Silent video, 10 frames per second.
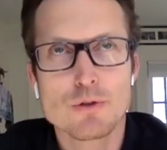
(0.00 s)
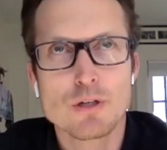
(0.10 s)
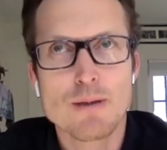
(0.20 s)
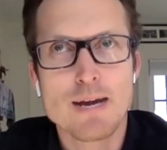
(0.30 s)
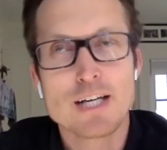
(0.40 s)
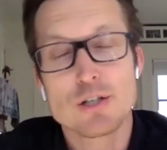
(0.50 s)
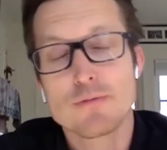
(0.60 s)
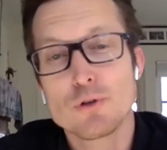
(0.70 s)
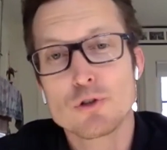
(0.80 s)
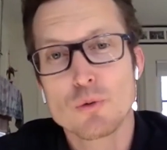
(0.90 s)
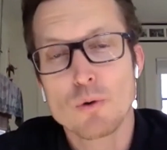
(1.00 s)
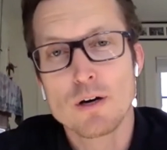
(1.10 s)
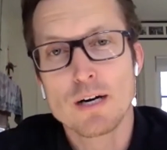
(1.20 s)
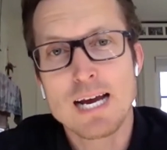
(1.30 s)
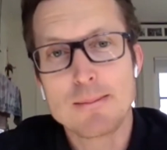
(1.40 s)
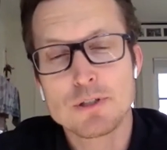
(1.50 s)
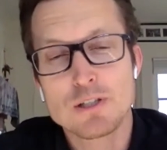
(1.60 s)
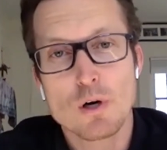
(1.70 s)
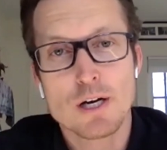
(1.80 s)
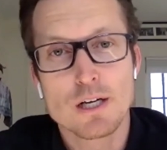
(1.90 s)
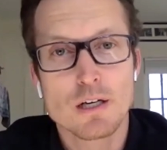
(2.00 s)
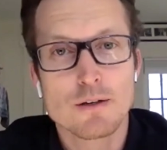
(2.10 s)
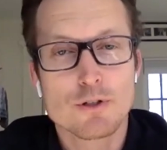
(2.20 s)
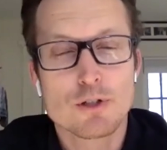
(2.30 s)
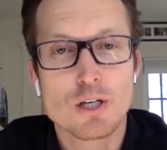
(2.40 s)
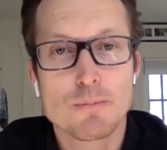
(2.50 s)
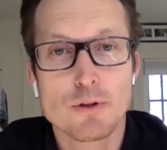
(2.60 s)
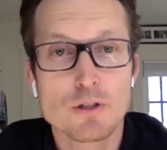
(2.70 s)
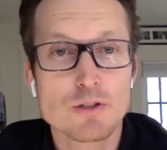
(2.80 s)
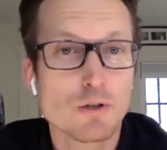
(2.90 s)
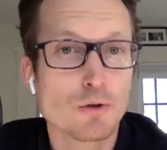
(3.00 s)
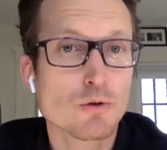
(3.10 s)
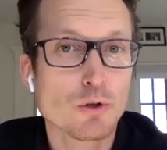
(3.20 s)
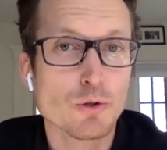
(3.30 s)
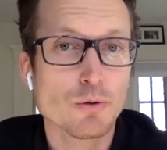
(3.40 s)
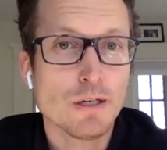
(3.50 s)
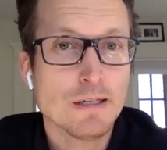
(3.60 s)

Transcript: you could imagine a future where a captain is walking off a ship and there is no crew,